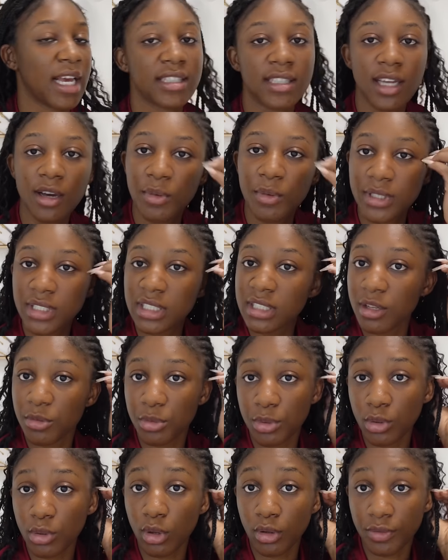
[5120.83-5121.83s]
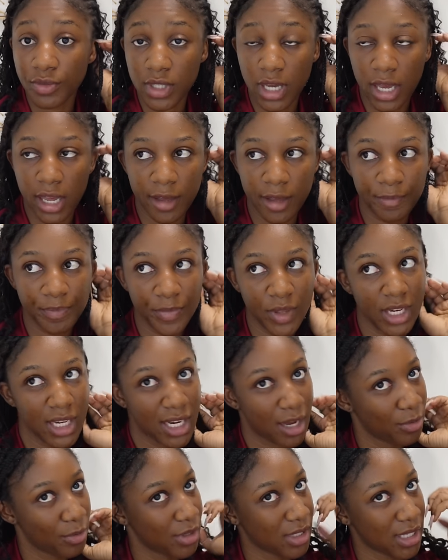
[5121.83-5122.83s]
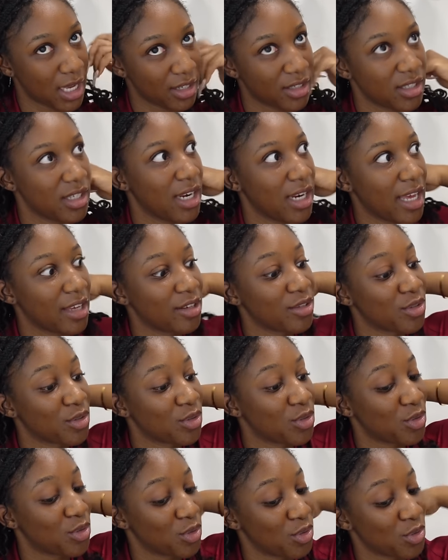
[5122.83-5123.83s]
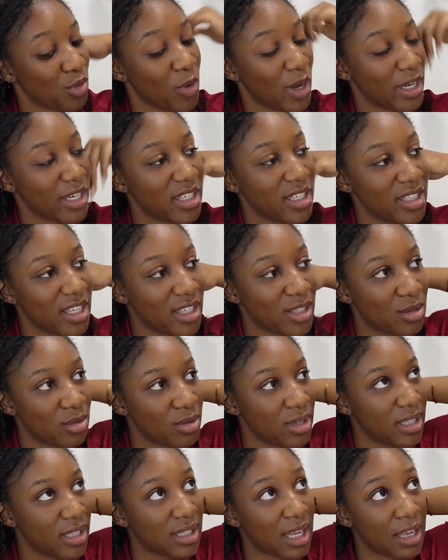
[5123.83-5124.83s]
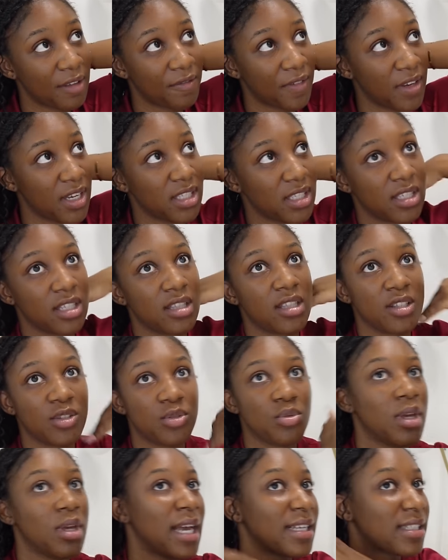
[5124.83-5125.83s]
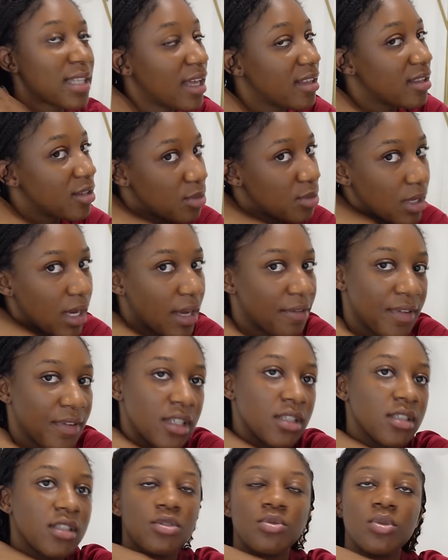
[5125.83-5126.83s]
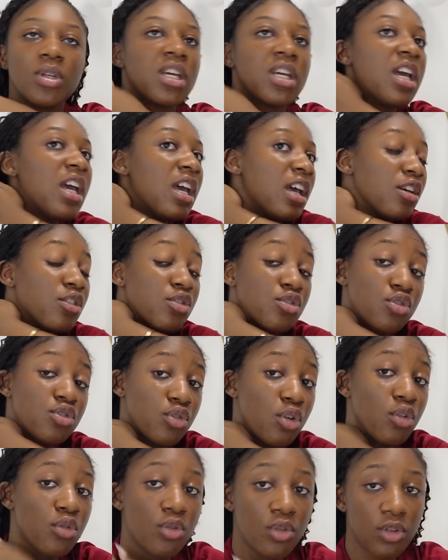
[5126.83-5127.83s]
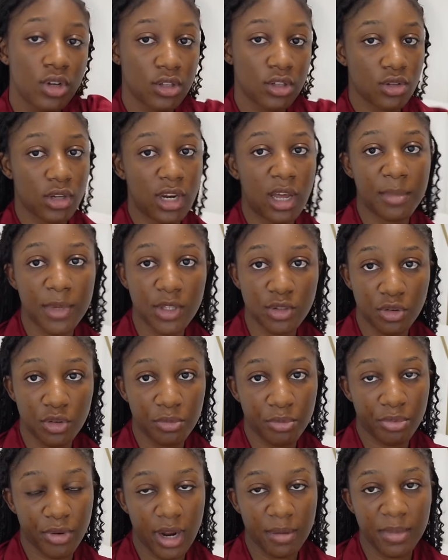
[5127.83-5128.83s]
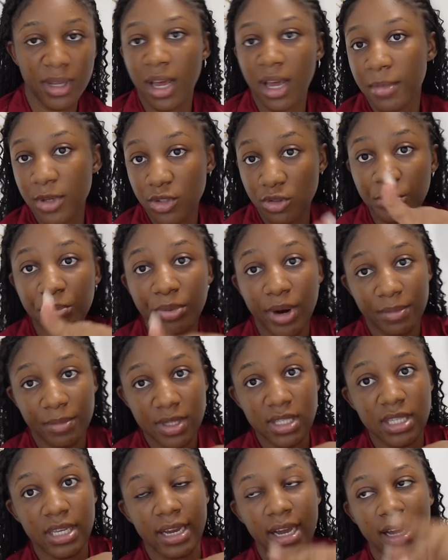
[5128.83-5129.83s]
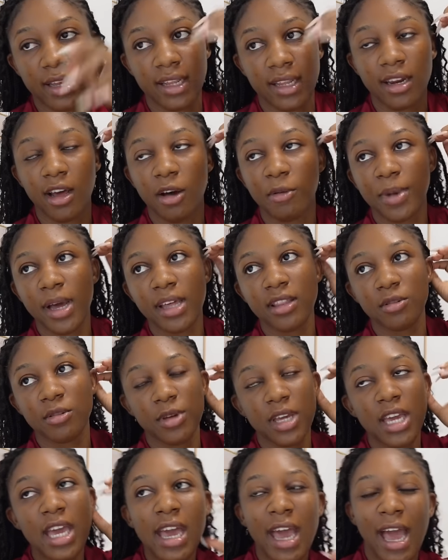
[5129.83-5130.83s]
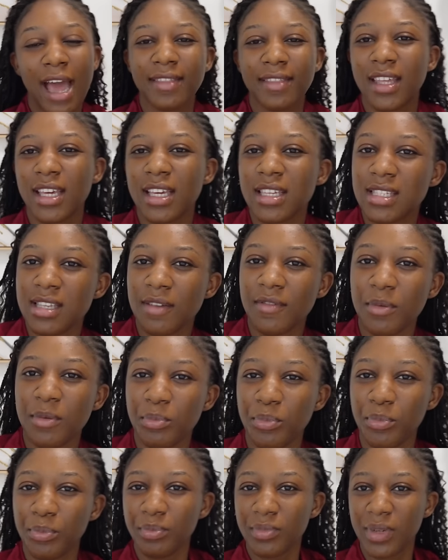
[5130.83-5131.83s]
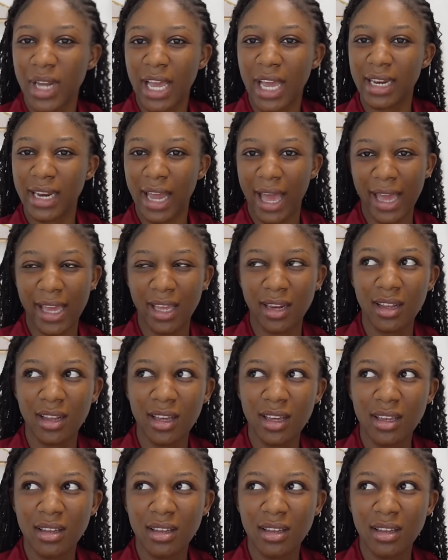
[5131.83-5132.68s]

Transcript: I started watching The Wheel of Time, and I was actually like so so addicted to it. I finished it this week. I started this week. I finished this week. It's so good. It's on Amazon Prime. Amazon Prime is in Ghana now, by the way. I think it's seven nine nine